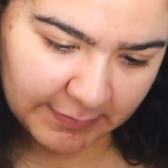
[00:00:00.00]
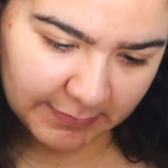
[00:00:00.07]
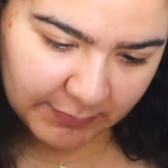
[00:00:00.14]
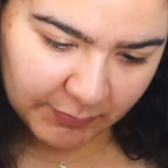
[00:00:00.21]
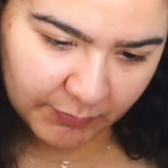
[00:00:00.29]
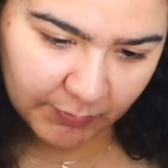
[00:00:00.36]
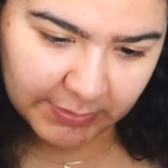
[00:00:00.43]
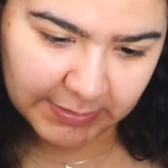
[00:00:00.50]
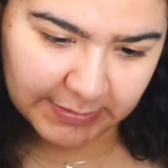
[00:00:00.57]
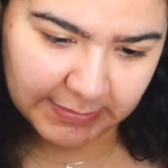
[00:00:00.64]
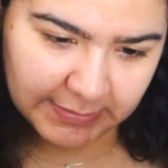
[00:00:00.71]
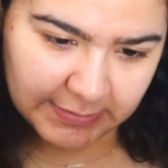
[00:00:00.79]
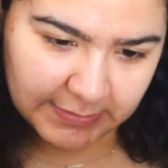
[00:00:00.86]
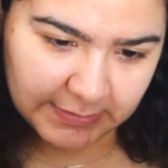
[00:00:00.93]
this one
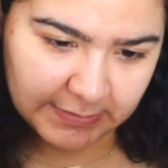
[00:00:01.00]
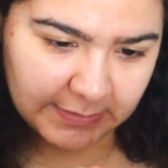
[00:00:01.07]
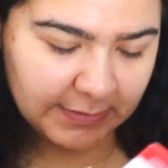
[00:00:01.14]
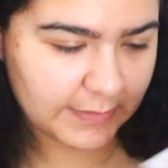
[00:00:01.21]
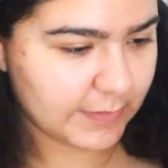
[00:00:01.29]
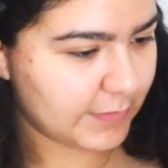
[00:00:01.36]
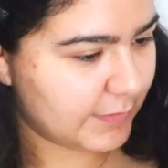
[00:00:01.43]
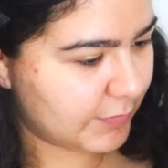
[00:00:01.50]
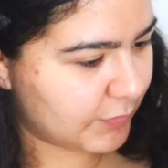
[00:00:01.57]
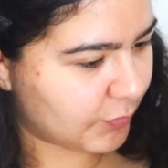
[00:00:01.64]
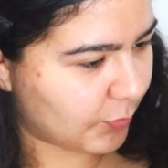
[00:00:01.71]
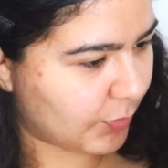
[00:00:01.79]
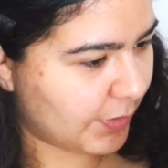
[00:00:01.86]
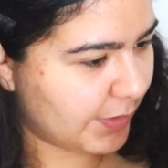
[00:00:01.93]
is,
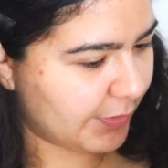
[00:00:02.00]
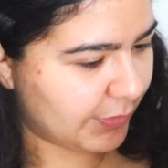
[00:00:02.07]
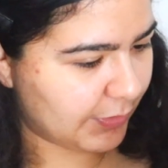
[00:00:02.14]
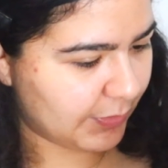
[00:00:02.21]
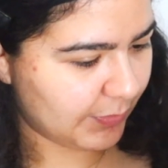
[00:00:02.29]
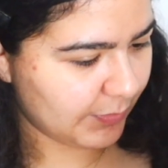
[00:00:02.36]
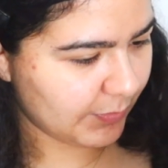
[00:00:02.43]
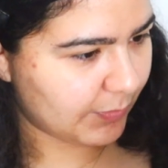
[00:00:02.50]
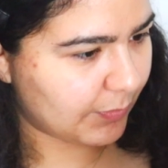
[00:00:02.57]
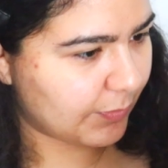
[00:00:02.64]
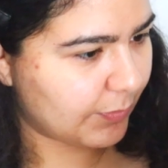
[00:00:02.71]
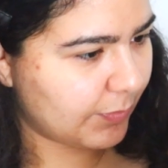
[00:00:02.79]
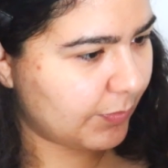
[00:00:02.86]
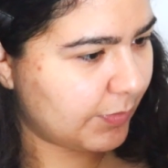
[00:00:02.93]
what are
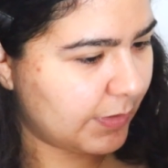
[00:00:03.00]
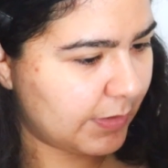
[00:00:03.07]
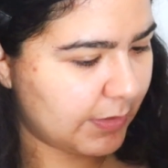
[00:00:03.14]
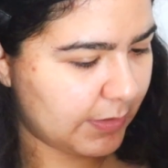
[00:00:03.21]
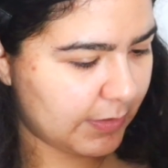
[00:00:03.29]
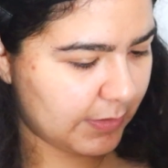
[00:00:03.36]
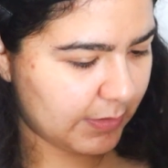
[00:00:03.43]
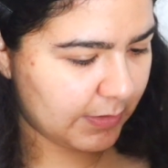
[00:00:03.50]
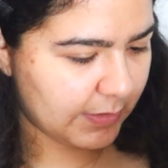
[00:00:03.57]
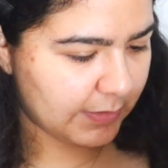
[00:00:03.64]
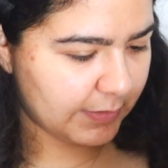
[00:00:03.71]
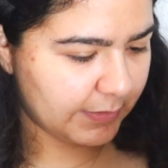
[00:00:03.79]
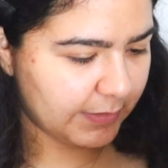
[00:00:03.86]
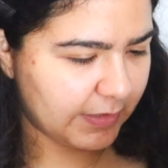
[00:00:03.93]
you?
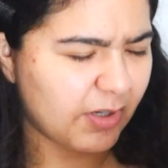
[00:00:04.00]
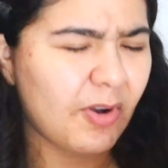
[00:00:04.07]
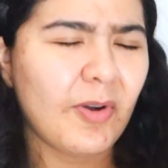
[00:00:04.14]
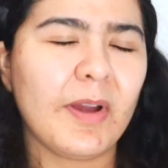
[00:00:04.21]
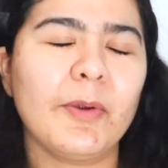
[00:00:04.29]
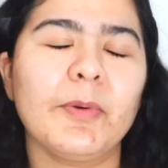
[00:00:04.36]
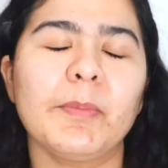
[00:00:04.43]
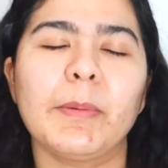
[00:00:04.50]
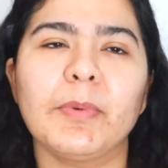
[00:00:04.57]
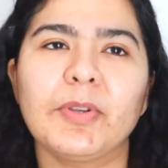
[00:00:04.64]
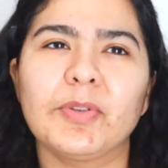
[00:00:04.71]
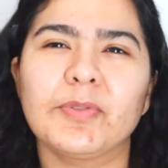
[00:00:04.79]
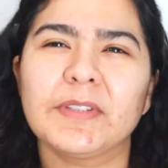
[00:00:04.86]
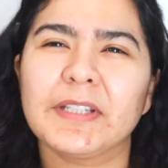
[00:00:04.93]
Clinique. Oh, I remember
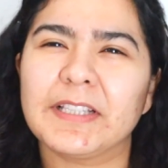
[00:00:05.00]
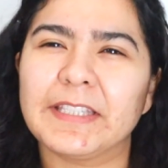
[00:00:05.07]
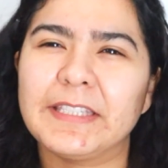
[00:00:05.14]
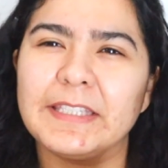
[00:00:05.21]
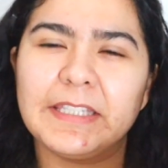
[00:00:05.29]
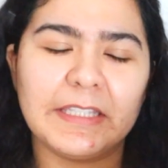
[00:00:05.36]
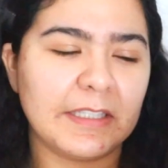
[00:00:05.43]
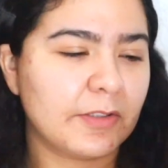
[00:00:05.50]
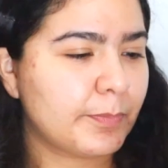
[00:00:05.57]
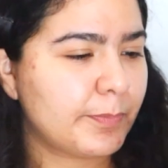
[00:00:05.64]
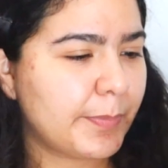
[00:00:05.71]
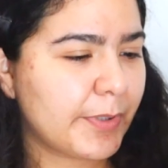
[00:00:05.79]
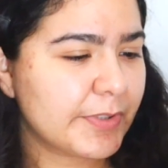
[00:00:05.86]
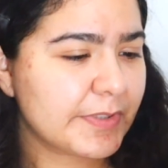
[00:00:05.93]
using Clinique.
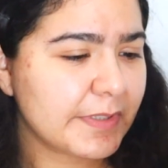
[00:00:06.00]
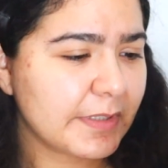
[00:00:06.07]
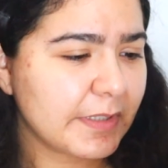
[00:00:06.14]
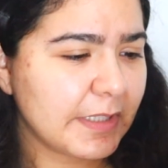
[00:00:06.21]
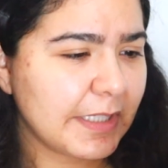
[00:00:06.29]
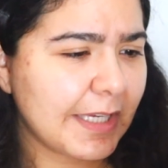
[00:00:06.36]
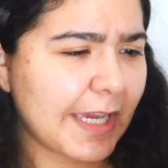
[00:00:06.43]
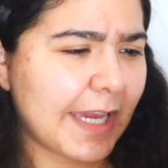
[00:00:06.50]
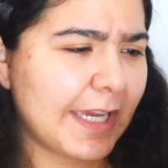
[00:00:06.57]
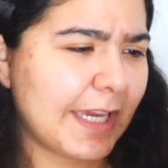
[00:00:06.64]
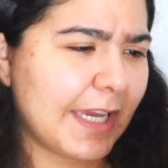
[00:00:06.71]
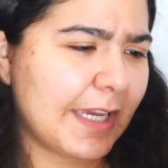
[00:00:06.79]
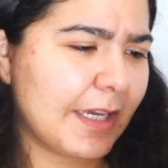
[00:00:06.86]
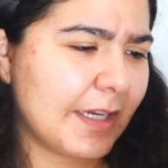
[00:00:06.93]
Personally,
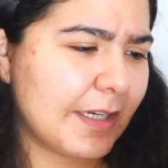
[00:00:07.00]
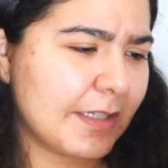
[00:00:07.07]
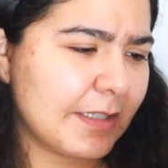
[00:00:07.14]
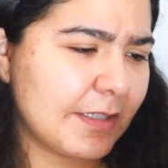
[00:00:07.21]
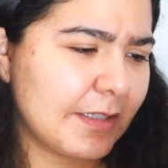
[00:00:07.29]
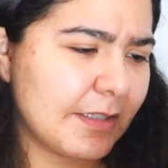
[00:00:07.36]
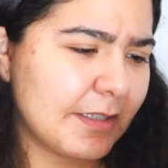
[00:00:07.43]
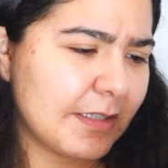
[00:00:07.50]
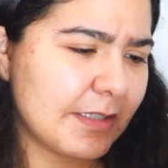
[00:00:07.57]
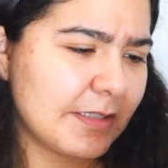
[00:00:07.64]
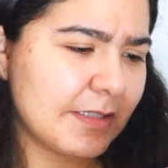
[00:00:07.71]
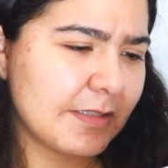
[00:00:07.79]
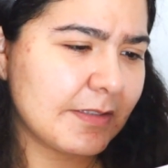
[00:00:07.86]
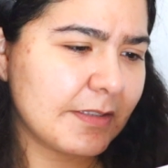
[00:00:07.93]

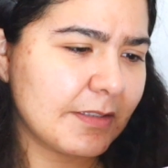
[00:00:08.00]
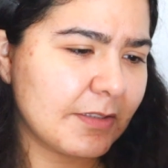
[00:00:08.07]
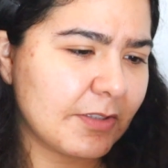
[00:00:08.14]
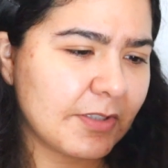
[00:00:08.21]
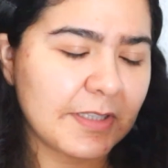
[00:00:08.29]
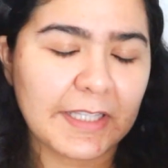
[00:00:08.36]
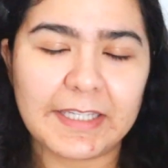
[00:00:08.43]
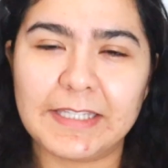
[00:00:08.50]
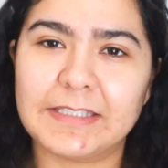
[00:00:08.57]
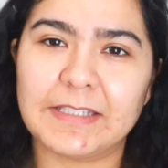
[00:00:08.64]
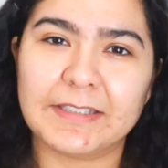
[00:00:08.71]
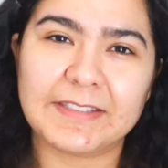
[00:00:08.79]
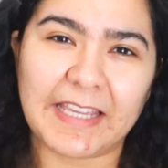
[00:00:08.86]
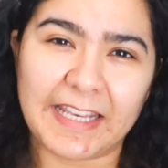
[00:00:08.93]
it doesn't look like it
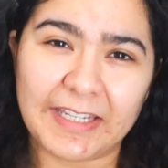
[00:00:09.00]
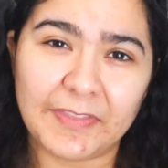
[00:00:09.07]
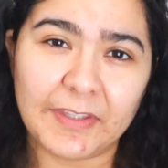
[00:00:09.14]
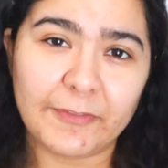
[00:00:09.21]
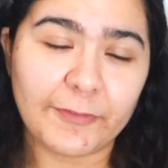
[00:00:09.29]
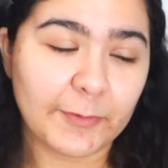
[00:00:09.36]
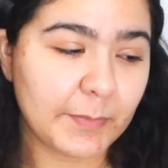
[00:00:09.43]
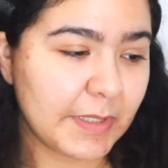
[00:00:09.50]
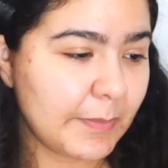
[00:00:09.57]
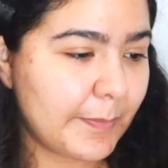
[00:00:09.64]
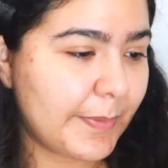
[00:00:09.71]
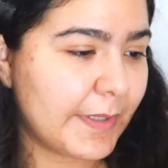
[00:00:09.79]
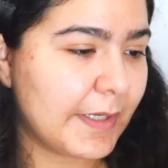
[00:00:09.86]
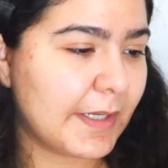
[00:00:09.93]
does anything for me,
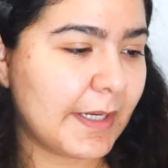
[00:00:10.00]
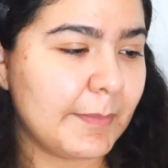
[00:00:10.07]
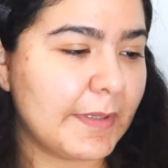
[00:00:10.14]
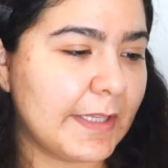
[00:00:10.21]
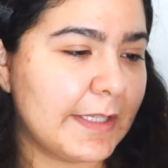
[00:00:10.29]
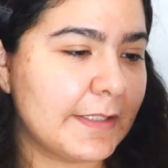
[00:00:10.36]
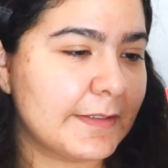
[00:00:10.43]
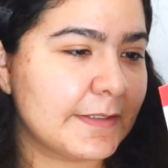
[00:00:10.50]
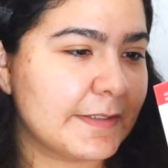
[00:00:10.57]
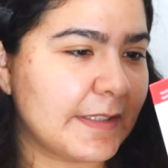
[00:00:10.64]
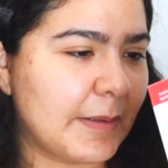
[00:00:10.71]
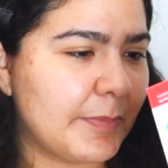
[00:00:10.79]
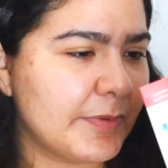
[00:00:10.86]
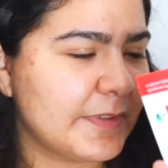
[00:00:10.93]
but I'm glad it's a
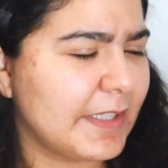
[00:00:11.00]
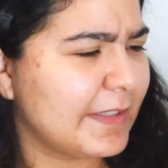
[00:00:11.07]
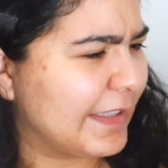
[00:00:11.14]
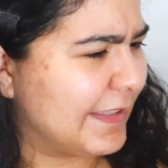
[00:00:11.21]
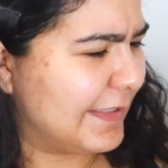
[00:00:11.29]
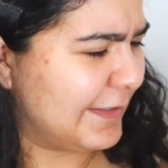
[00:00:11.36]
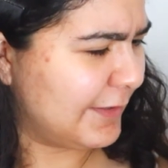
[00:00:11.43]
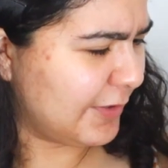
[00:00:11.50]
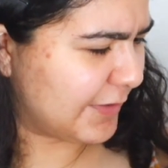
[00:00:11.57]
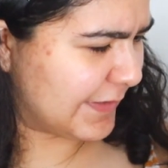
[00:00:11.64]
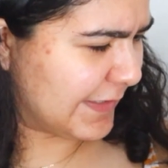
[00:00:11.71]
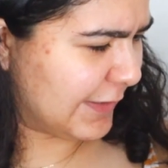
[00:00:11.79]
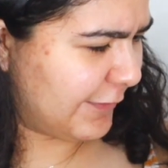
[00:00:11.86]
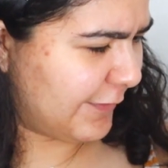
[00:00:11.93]
sample size. And this looks
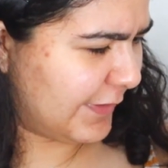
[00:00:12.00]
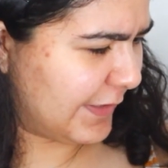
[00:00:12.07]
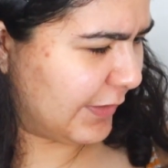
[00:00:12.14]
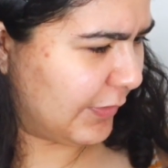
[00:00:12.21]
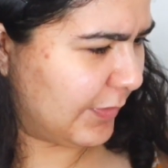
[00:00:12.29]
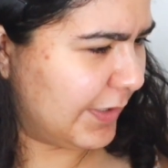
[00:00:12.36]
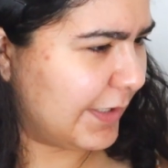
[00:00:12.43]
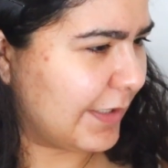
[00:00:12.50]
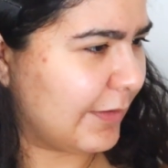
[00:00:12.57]
different and unique